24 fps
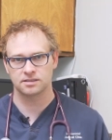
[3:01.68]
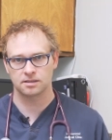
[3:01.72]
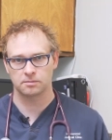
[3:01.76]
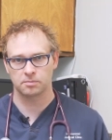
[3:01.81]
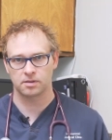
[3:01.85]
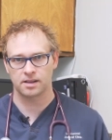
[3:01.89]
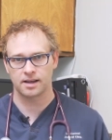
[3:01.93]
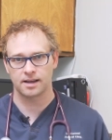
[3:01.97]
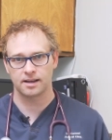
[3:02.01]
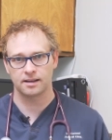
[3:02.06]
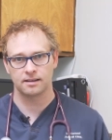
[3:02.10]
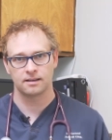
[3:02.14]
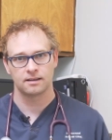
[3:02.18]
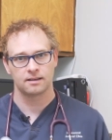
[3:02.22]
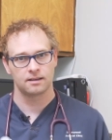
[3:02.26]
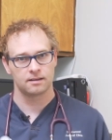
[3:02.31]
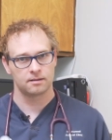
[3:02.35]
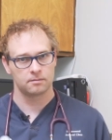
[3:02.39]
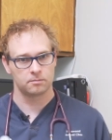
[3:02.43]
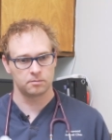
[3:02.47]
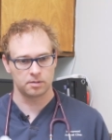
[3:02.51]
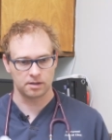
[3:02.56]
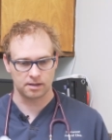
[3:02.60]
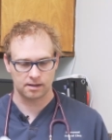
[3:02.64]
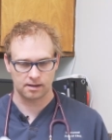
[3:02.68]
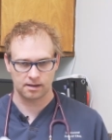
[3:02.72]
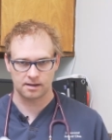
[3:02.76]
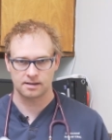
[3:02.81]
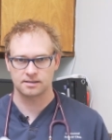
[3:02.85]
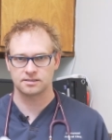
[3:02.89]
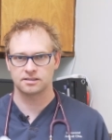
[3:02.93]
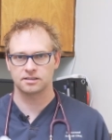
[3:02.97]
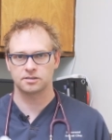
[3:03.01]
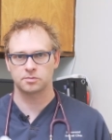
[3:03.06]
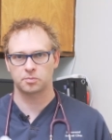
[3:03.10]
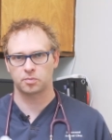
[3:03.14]
supply,
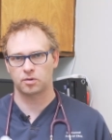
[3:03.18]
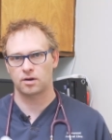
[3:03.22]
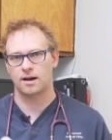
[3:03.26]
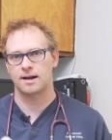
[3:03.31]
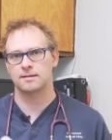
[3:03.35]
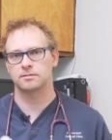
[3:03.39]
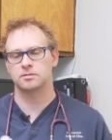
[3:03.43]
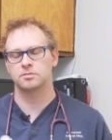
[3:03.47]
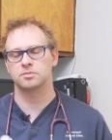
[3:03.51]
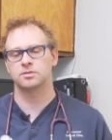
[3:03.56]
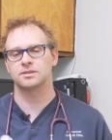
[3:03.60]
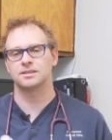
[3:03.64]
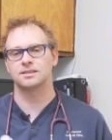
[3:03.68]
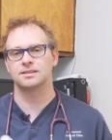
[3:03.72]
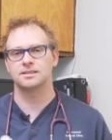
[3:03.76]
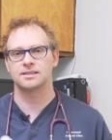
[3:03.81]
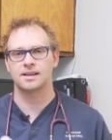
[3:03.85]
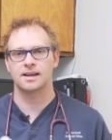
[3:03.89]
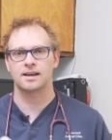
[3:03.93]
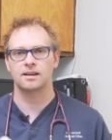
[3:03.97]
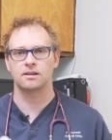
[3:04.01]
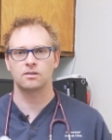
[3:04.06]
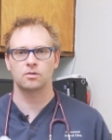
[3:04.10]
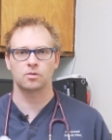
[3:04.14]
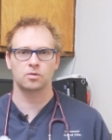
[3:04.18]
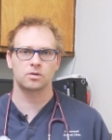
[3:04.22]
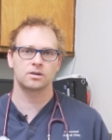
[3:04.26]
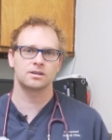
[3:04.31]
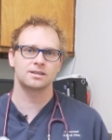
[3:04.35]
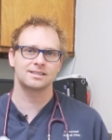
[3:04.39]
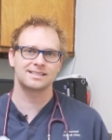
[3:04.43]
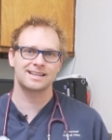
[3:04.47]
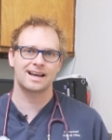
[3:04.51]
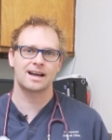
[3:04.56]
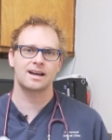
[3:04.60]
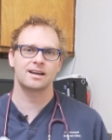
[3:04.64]
because it's probably dead or
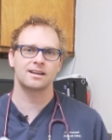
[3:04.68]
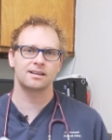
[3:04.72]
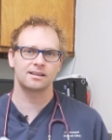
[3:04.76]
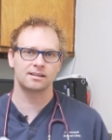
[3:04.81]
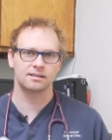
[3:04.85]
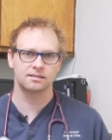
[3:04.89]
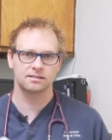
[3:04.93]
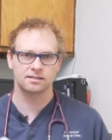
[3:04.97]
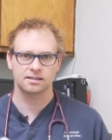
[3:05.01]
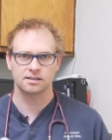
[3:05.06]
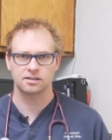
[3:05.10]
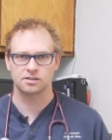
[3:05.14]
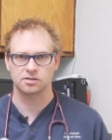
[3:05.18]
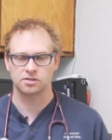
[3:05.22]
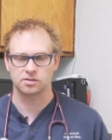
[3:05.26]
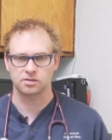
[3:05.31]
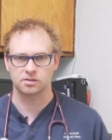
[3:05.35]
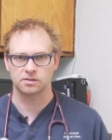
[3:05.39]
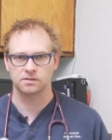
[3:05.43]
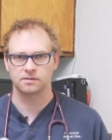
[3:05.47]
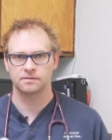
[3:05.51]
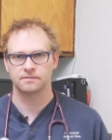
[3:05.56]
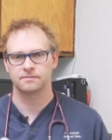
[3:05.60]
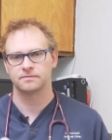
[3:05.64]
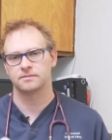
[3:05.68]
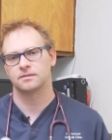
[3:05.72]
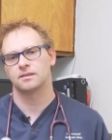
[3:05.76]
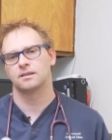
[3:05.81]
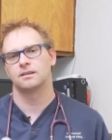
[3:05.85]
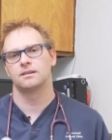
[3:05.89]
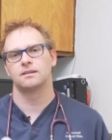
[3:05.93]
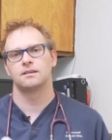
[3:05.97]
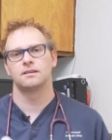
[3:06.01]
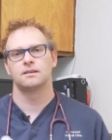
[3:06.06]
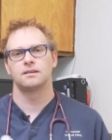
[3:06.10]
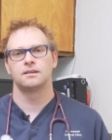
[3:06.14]
dying tissue.
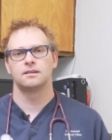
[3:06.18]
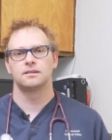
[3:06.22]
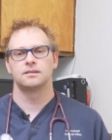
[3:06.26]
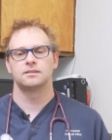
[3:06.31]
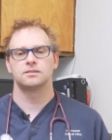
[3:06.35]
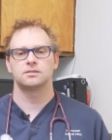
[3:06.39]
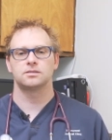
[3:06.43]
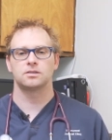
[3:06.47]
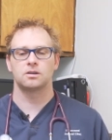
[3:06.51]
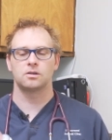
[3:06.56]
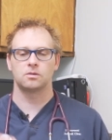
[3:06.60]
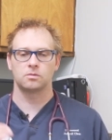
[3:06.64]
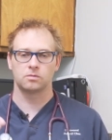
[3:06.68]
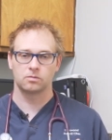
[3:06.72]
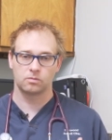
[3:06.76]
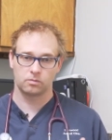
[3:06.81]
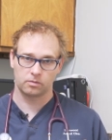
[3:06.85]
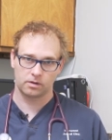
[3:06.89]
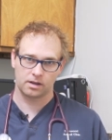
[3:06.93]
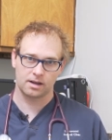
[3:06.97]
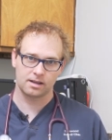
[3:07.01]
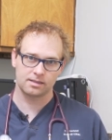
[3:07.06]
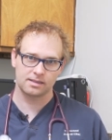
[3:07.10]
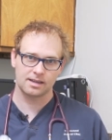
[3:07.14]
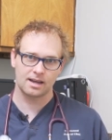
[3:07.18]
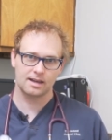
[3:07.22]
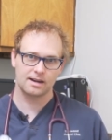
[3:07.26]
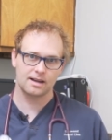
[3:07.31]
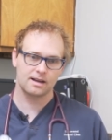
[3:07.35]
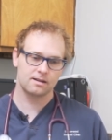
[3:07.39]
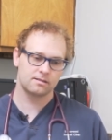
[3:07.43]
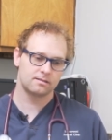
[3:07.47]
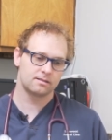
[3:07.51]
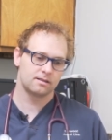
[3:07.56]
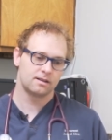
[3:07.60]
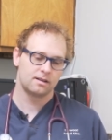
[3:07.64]
So cut that
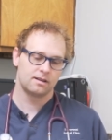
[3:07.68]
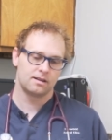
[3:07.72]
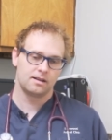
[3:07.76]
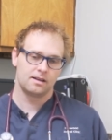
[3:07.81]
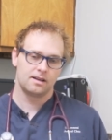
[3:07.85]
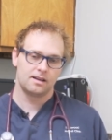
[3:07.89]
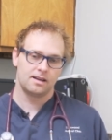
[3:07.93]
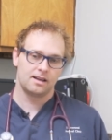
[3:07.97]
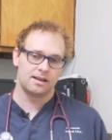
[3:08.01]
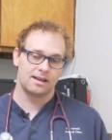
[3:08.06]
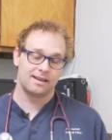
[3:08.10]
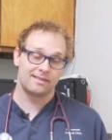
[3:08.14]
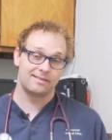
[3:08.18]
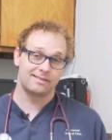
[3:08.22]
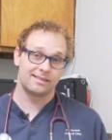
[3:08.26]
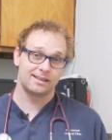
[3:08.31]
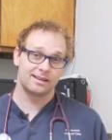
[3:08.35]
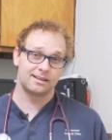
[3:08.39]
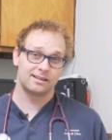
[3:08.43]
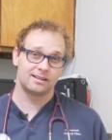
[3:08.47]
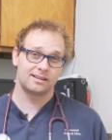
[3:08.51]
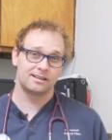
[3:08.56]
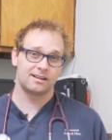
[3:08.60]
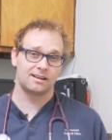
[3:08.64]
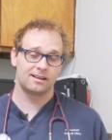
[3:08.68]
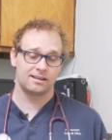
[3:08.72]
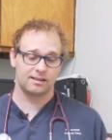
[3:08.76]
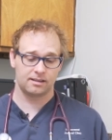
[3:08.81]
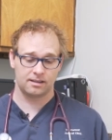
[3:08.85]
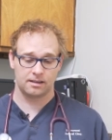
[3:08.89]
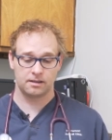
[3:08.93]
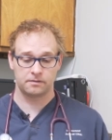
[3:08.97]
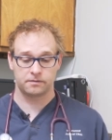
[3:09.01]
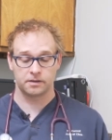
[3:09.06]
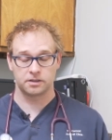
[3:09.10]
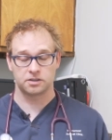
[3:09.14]
out. And then
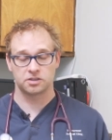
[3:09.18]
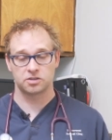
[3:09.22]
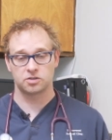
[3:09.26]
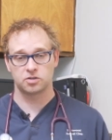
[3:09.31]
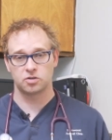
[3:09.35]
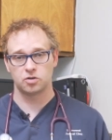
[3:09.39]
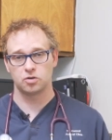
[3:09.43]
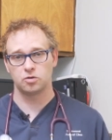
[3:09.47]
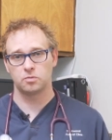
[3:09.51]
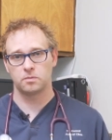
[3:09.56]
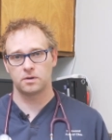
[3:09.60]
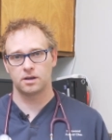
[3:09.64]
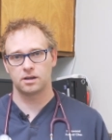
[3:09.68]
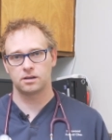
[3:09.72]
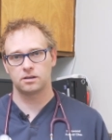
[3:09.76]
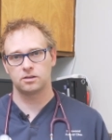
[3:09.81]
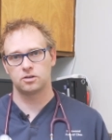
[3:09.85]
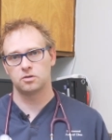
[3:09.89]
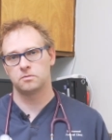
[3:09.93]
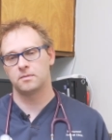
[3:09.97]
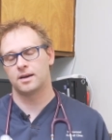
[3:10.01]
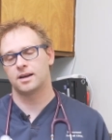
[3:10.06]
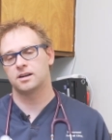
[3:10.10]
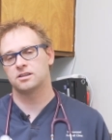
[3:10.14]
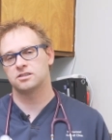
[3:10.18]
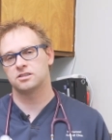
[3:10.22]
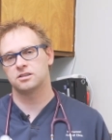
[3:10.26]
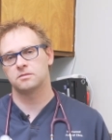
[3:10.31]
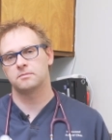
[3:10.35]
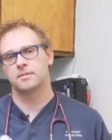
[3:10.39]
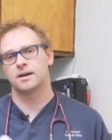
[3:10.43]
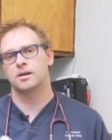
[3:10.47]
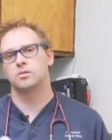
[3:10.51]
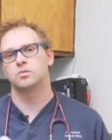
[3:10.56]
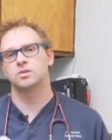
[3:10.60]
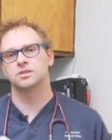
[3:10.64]
if it's too big, you manage
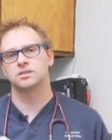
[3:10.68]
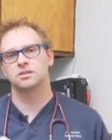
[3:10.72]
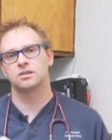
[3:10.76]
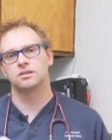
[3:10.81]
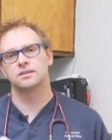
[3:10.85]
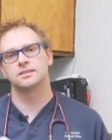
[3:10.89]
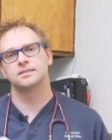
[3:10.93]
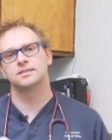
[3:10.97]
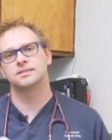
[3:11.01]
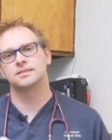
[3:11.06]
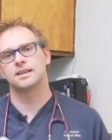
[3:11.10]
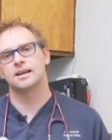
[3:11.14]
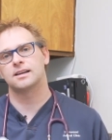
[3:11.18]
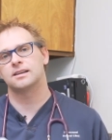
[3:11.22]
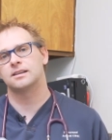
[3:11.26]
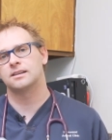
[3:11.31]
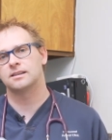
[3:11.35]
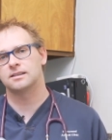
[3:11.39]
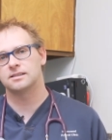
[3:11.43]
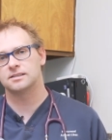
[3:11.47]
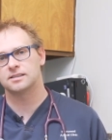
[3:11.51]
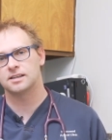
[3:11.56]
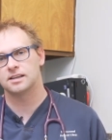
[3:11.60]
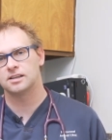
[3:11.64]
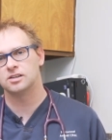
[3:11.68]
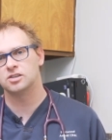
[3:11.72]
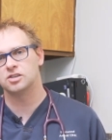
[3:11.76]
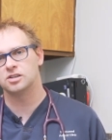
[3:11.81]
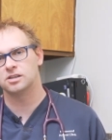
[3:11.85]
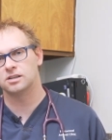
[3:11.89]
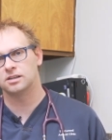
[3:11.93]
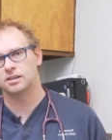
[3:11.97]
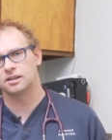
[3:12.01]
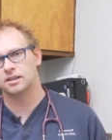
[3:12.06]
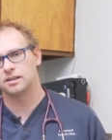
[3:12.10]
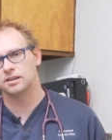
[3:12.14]
it by what's called second
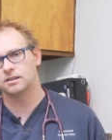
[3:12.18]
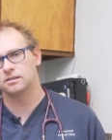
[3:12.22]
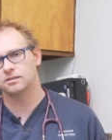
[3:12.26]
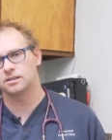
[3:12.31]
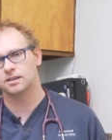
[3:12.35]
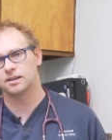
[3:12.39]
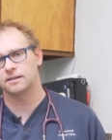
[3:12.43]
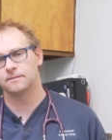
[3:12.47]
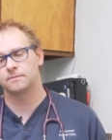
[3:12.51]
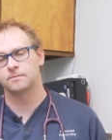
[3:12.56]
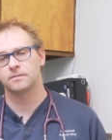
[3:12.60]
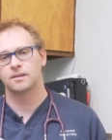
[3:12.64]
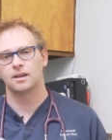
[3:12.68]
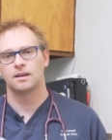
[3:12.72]
intention healing.